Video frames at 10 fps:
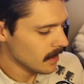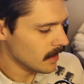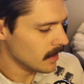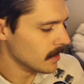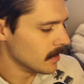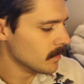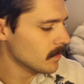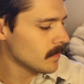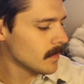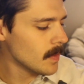on
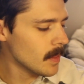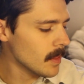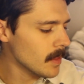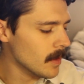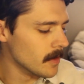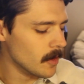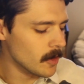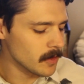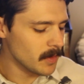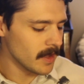
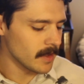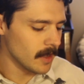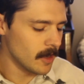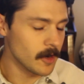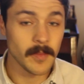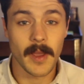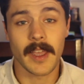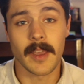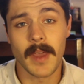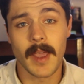
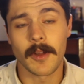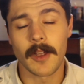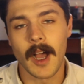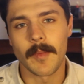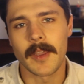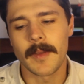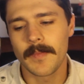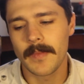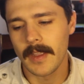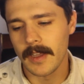hardback and paper copy.
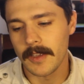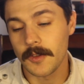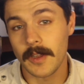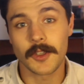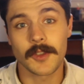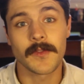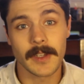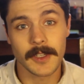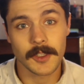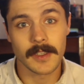So I just
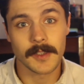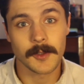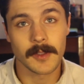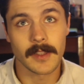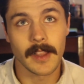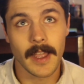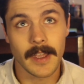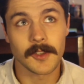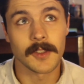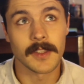finished this
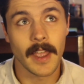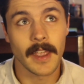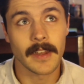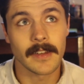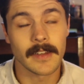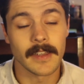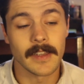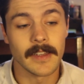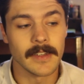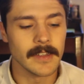last night,
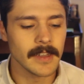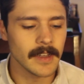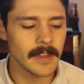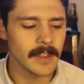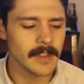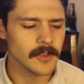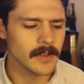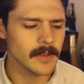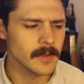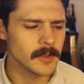and it's
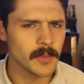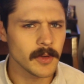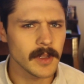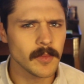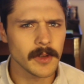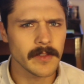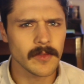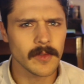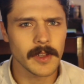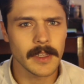a pretty
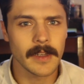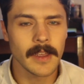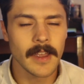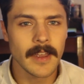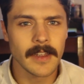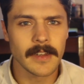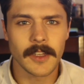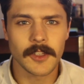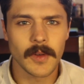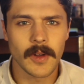brief read,
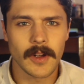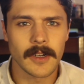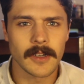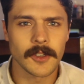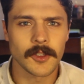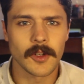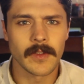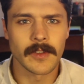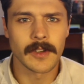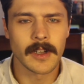not too hard, just
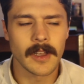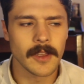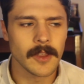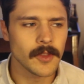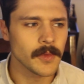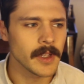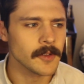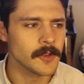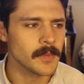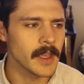over
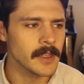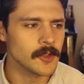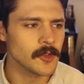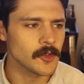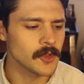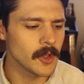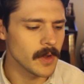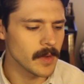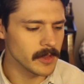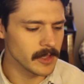300 pages or
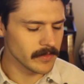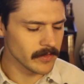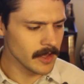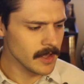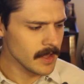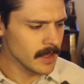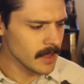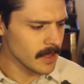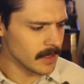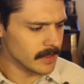so, I believe,
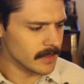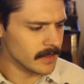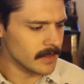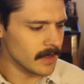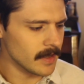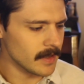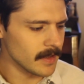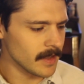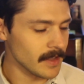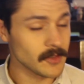and
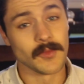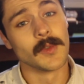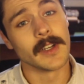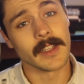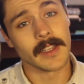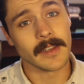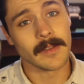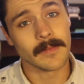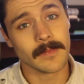it's really